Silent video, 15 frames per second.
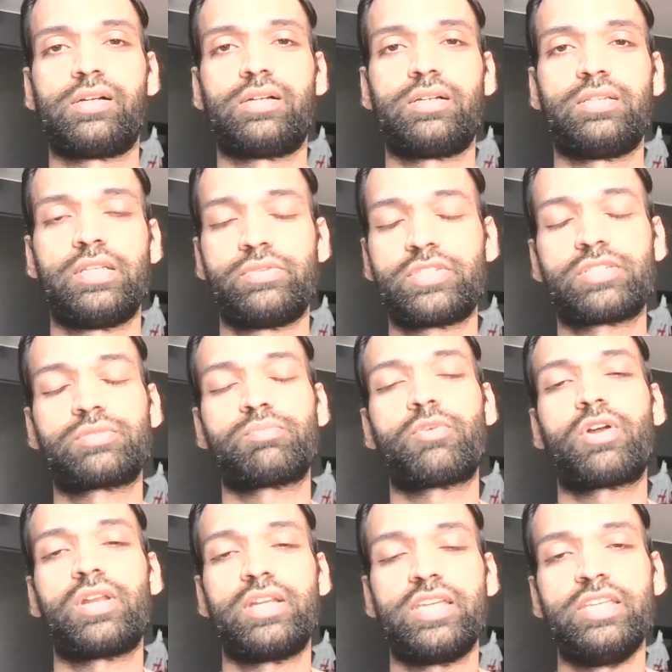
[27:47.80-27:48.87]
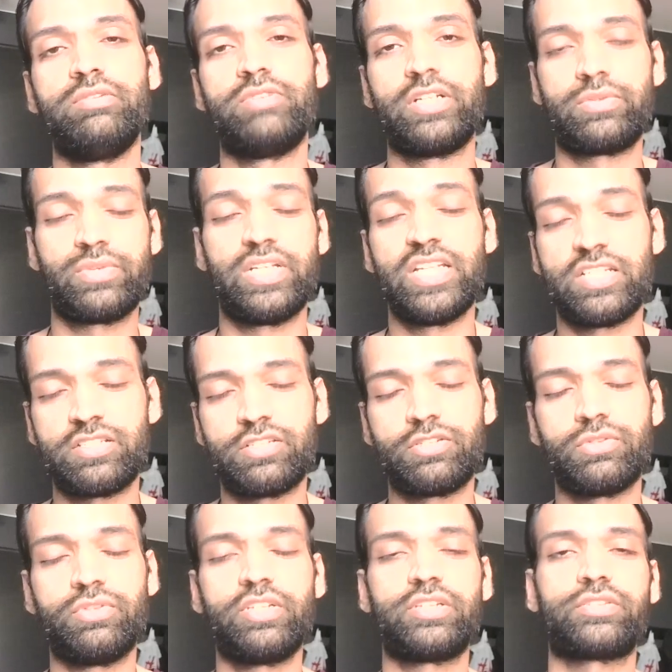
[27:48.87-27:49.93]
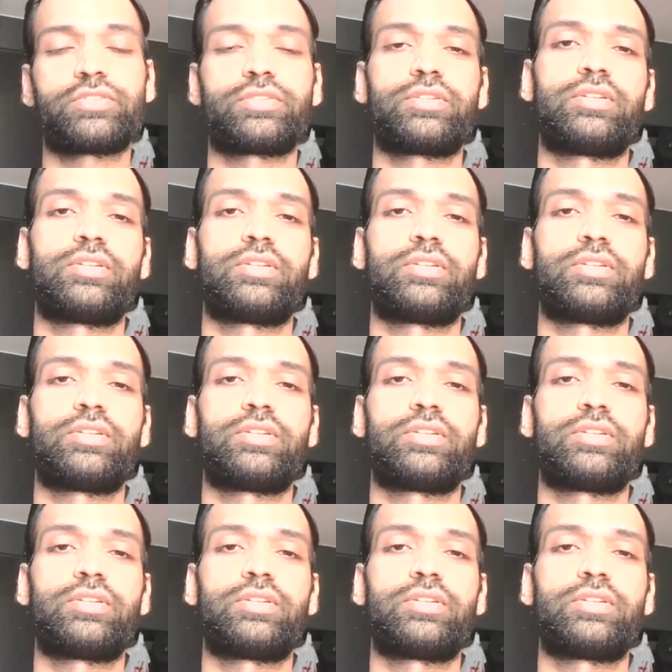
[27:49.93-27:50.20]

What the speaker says: there was a small event related to this.